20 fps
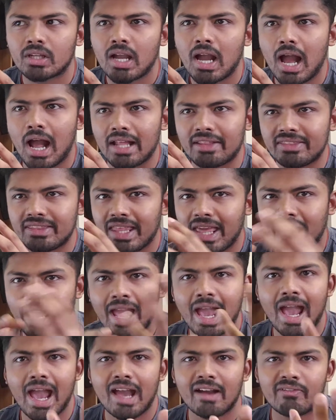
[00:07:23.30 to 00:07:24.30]
And they
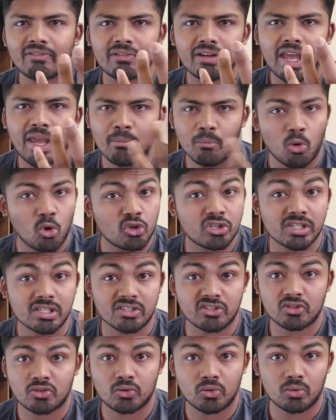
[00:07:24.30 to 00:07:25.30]
have
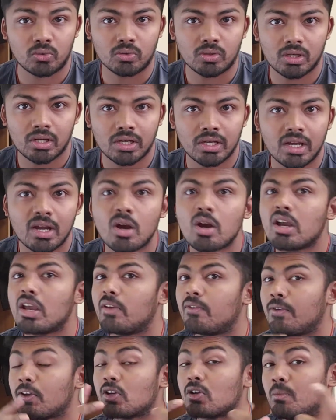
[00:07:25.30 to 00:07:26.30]
emotions too.
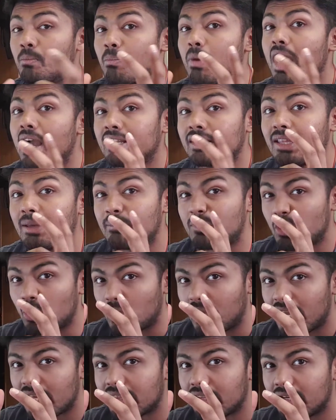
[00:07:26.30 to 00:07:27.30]
If you combine them
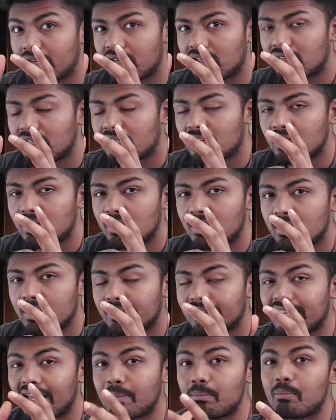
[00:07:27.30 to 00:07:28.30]
together,
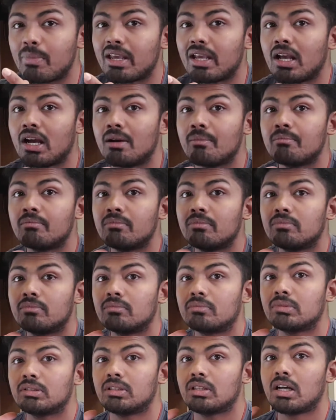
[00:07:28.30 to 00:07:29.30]
that become
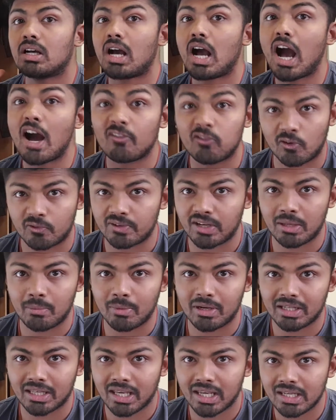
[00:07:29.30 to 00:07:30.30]
half of
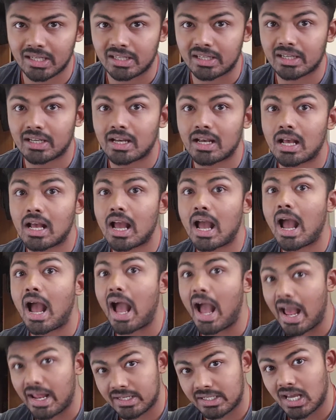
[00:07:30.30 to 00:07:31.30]
Demon King.
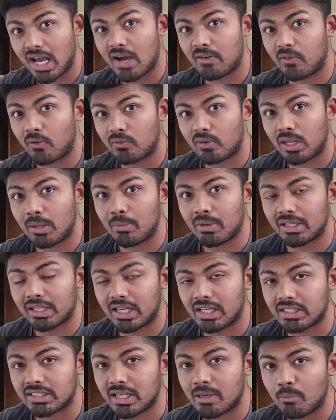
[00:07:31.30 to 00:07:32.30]
And half of Demon
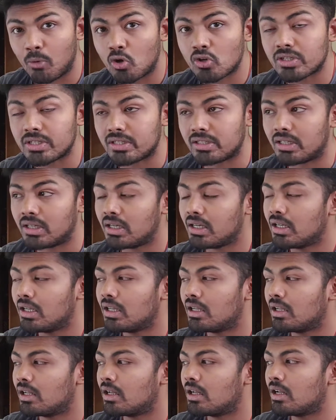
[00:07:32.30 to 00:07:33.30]
King's emotion.
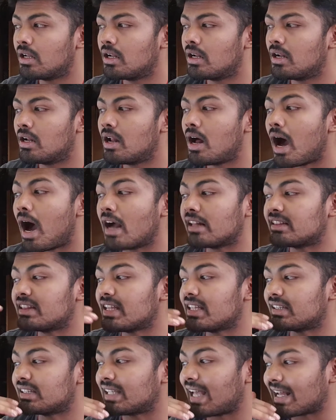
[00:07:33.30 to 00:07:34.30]
I
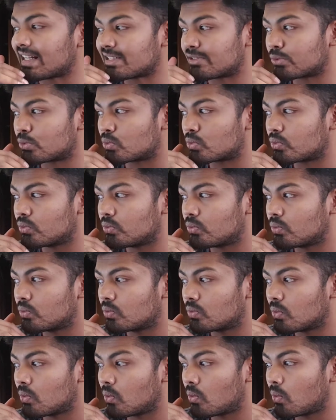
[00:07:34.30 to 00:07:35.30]
think that's
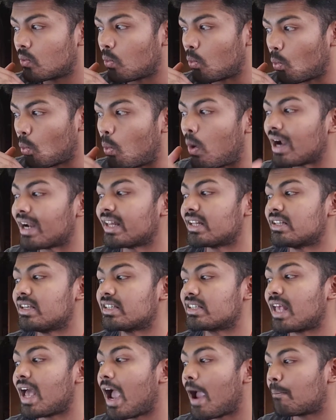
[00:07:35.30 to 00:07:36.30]
what
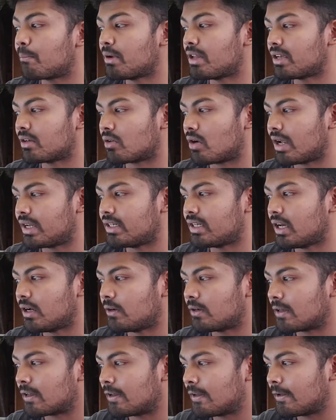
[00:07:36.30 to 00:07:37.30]
is happening right now.